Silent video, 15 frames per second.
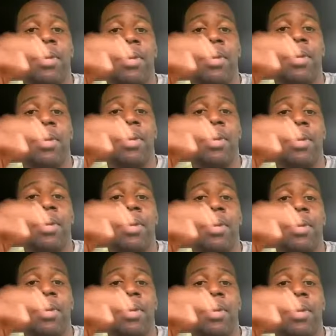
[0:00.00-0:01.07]
I
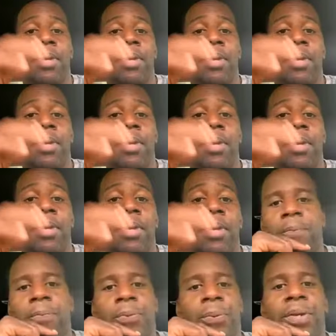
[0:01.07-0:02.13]
watch
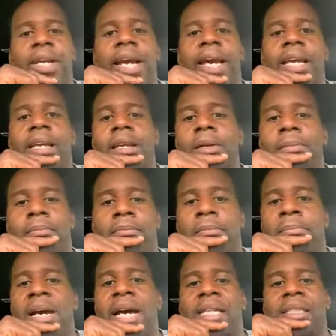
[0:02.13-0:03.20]
3A
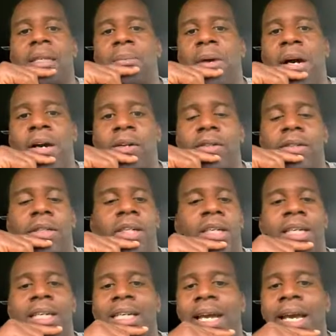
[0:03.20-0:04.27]
basketball
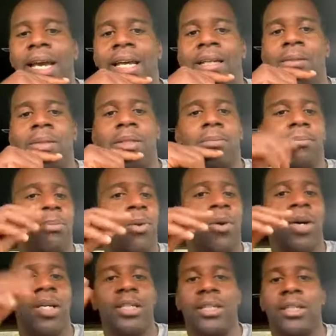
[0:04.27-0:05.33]
games,
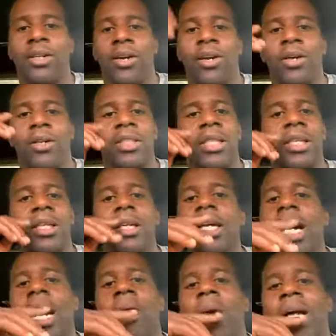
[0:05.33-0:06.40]
boys, girls.
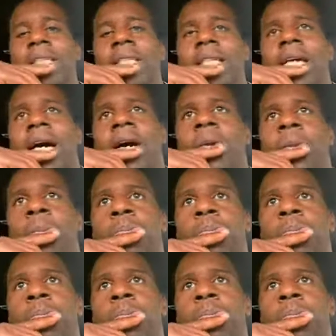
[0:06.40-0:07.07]
I watch it all.